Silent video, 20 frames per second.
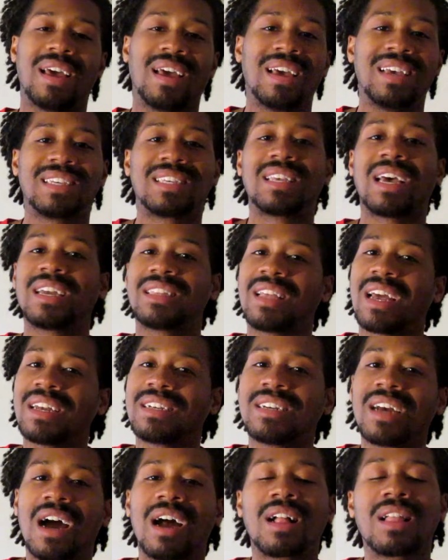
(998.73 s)
that
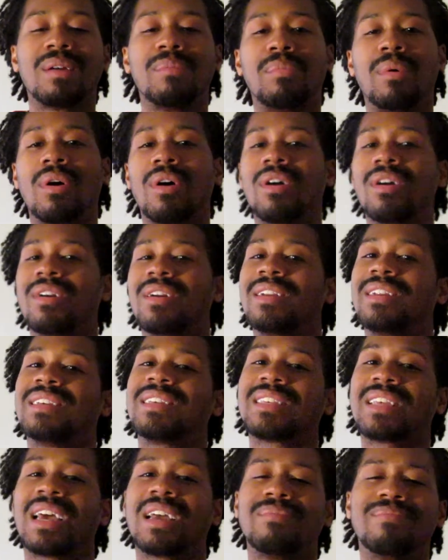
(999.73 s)
chocolate bar, and
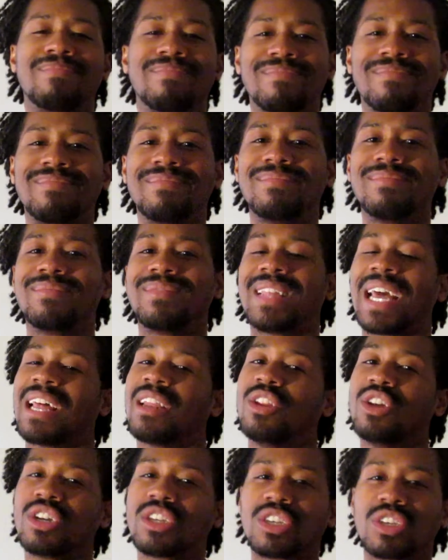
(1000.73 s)
it's like,
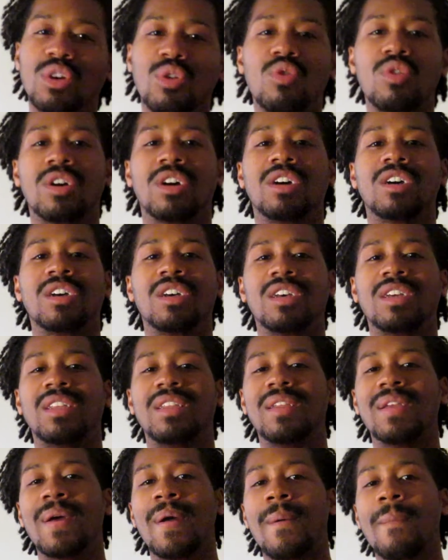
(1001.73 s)
that looks so
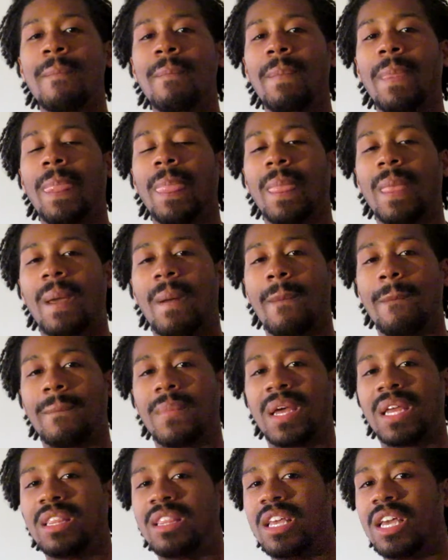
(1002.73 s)
good.
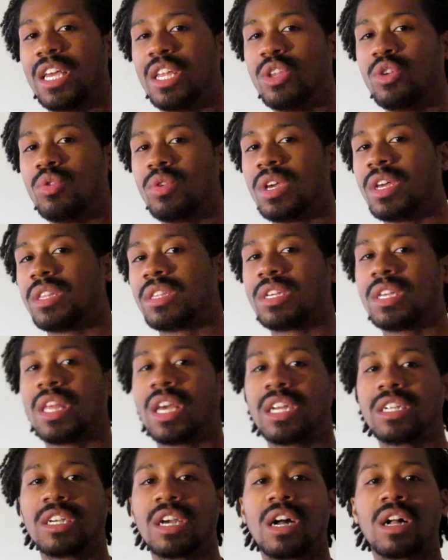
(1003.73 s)
And then you get to
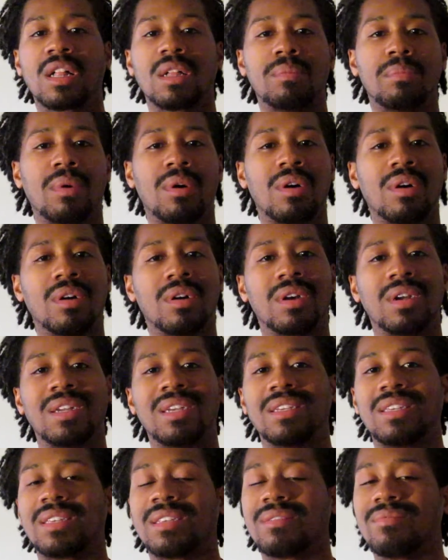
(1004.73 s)
that chocolate bar, and
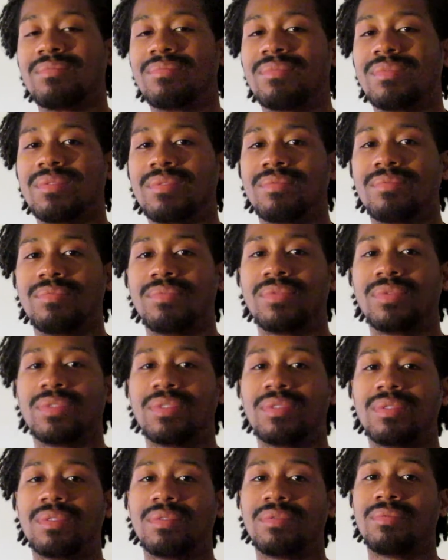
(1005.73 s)
it
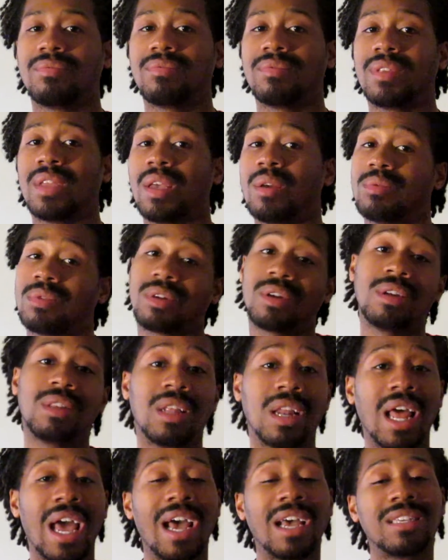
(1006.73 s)
was good
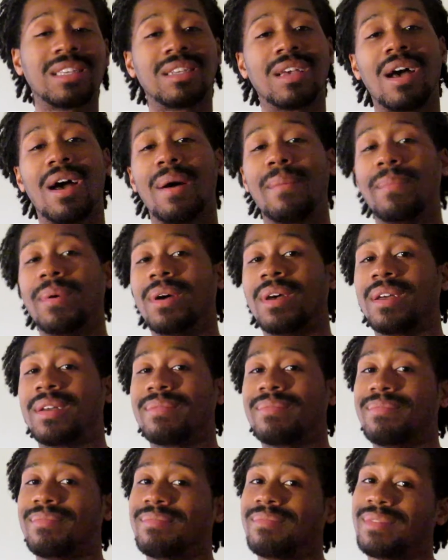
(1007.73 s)
the last time, but
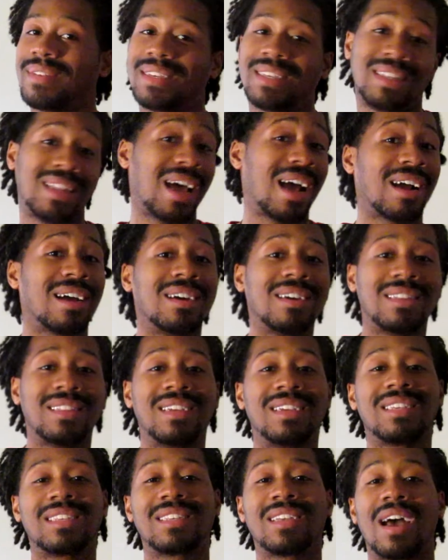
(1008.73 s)
it's not good
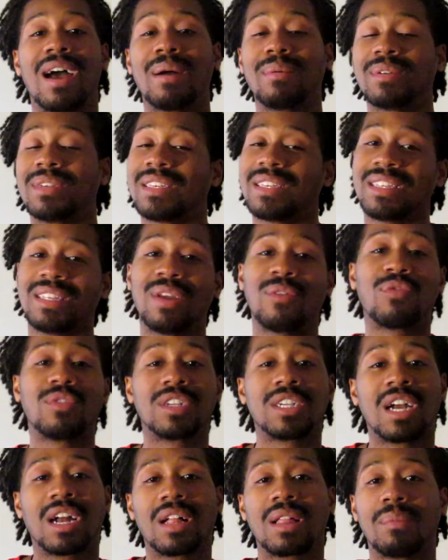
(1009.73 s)
this time because it's a
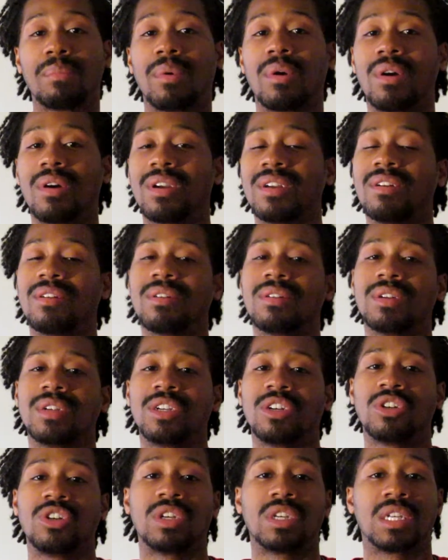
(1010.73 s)
different chocolate bar, and
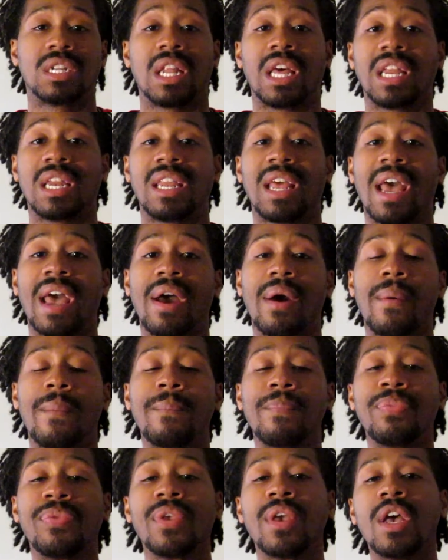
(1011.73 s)
you're just let down.
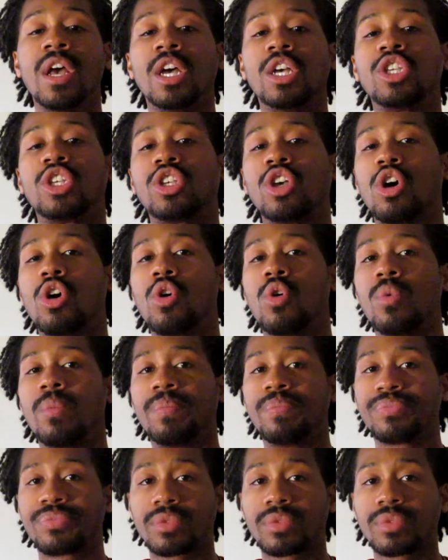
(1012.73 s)
So